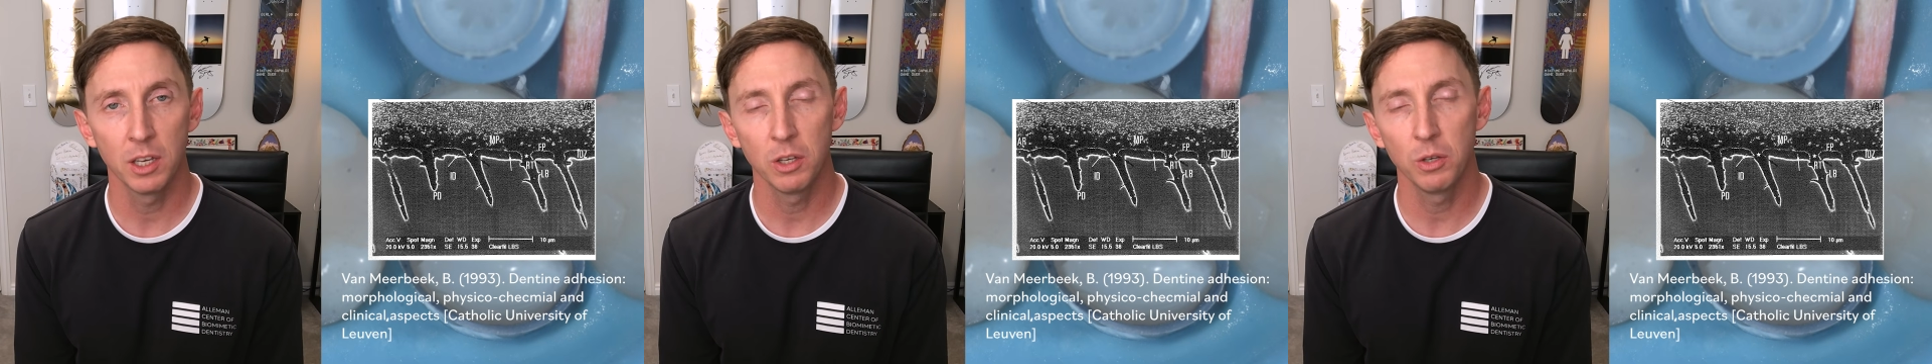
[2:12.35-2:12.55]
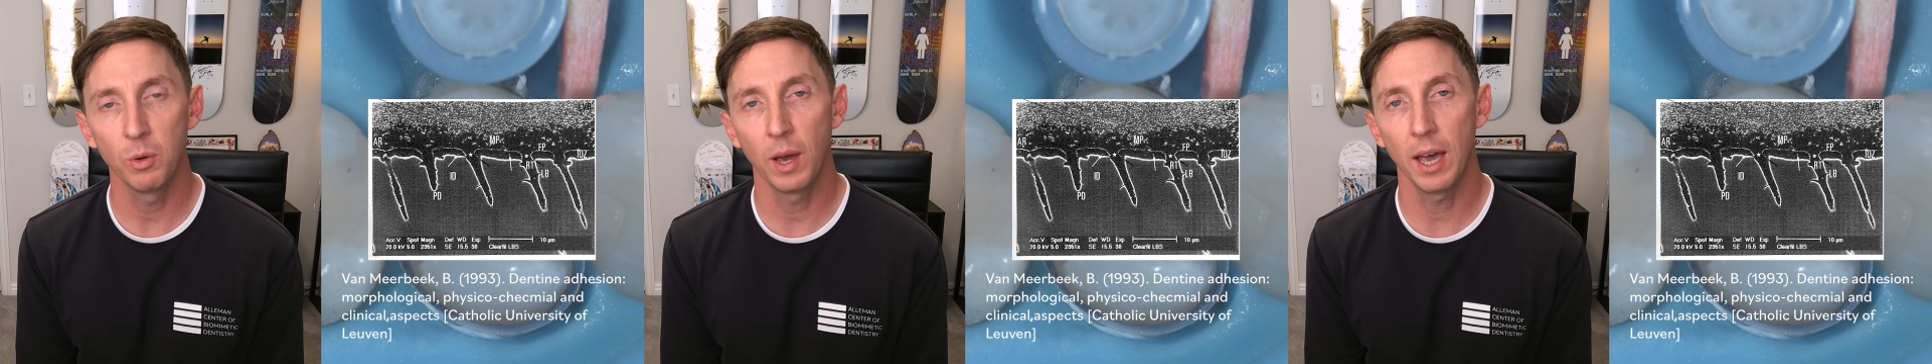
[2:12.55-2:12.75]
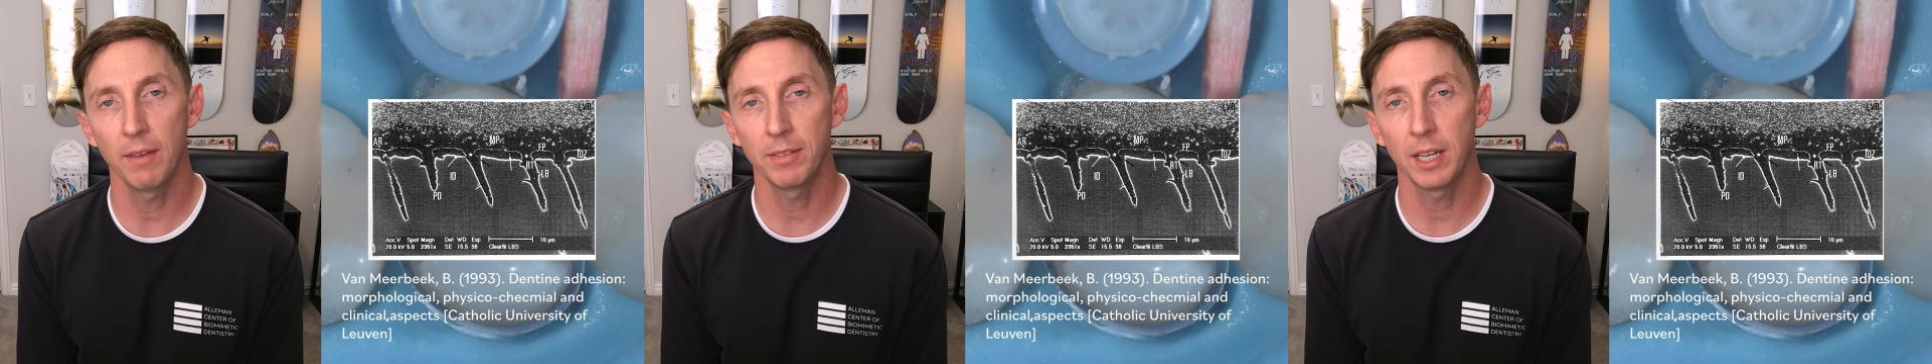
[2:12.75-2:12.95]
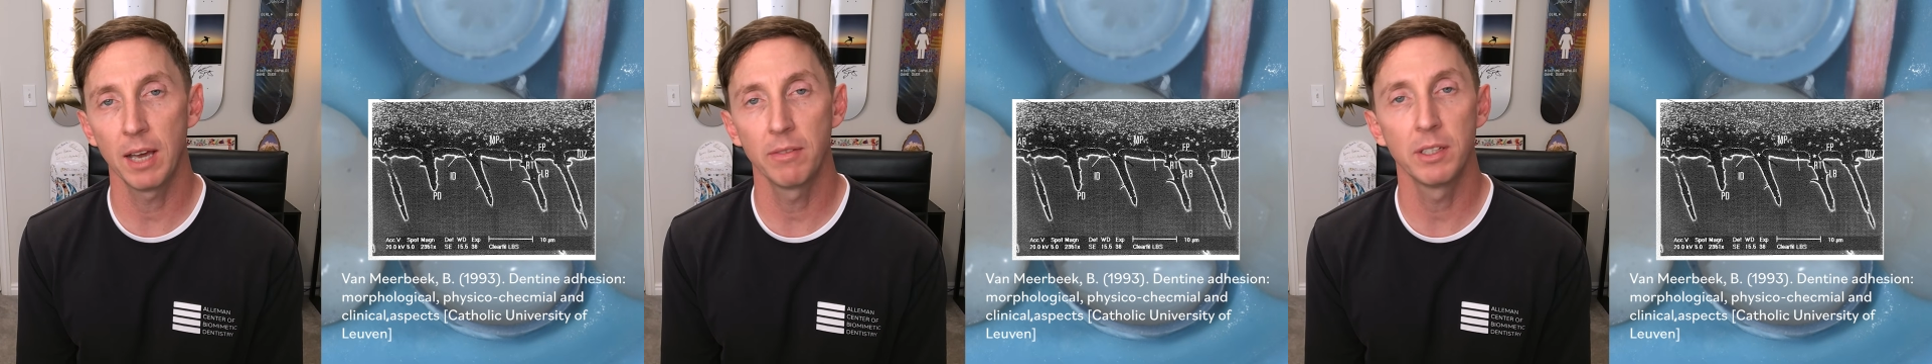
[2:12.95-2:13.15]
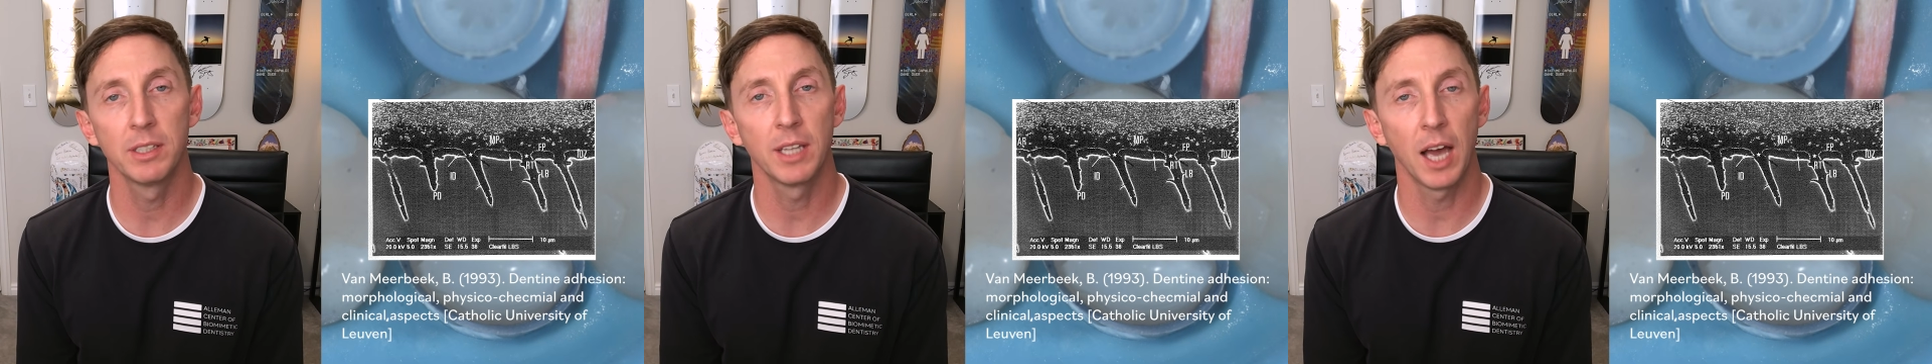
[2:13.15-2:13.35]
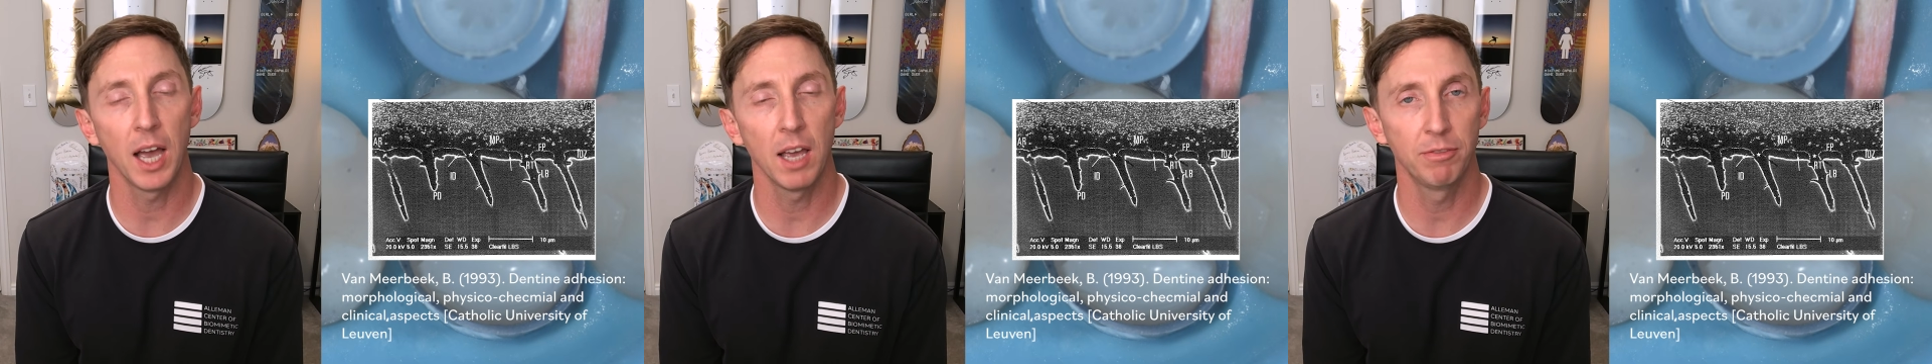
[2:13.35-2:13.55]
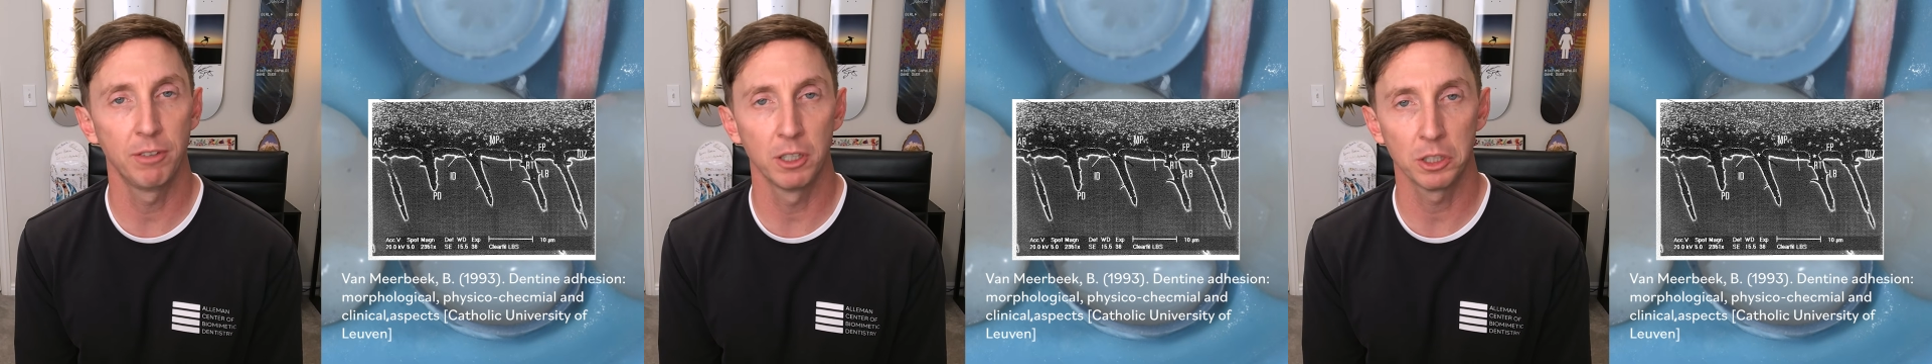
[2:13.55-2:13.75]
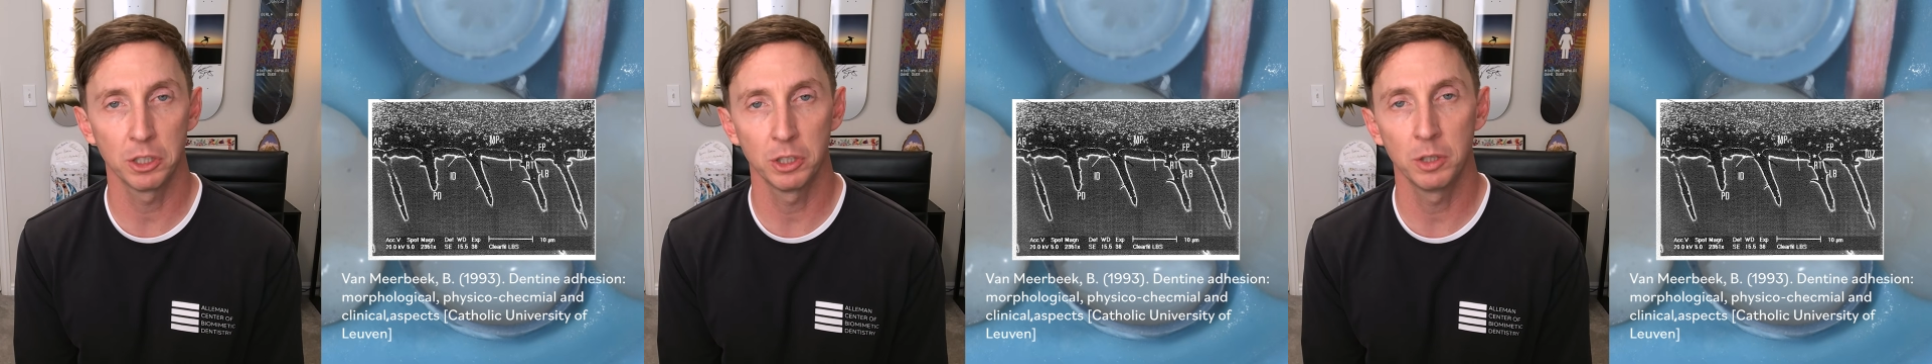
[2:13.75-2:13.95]
you have to have a
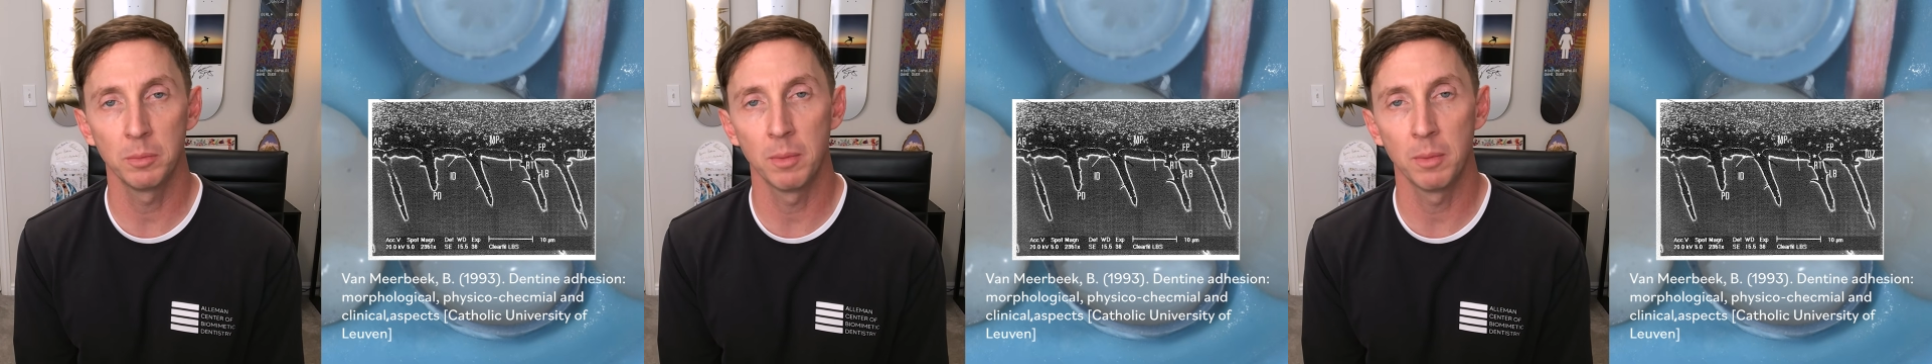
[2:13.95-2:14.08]
difunctional